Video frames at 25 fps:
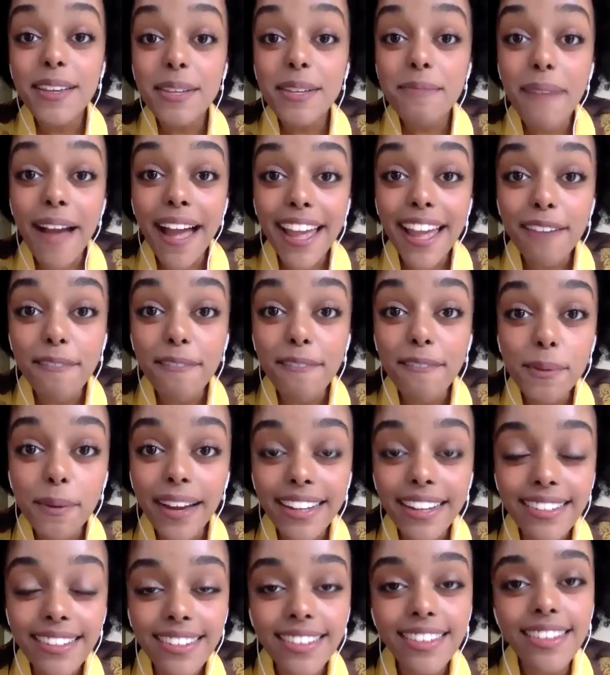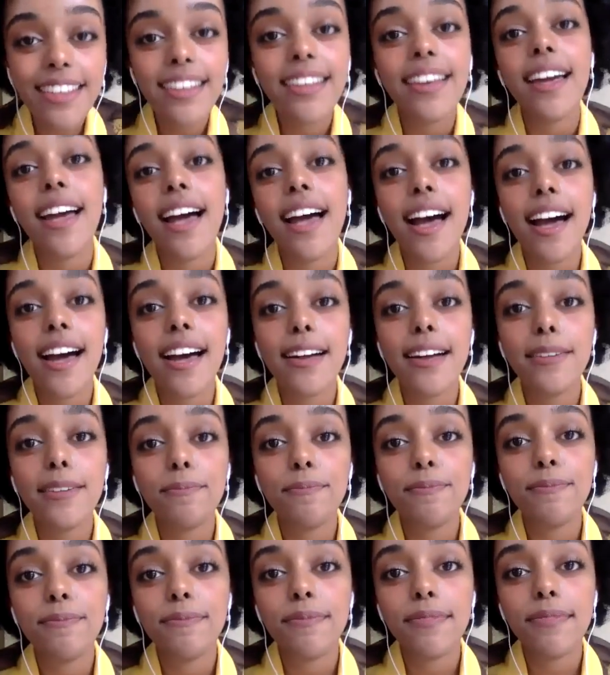hi everyone.
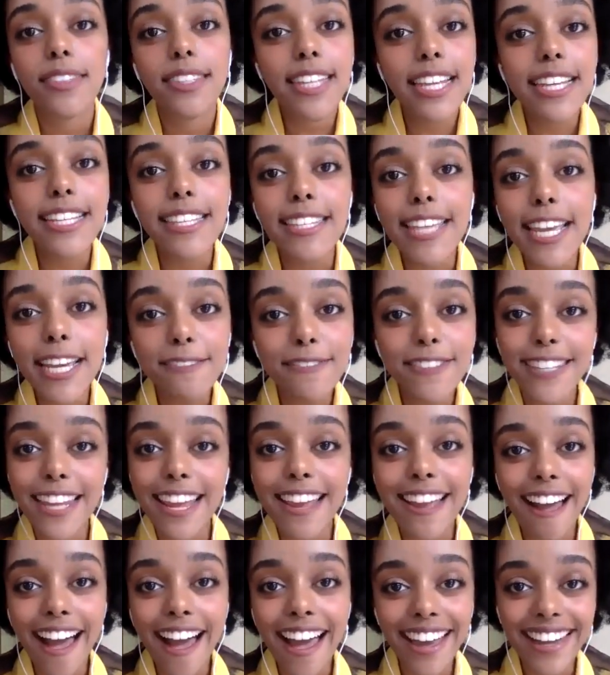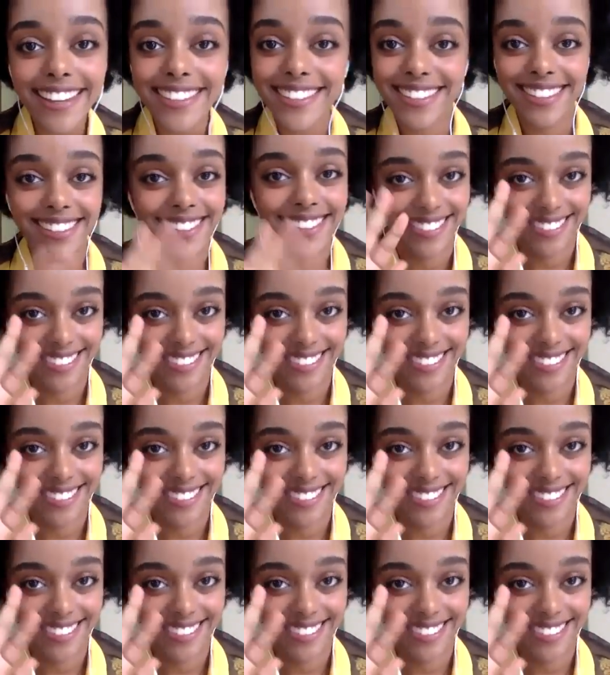Stay safe, stay kind.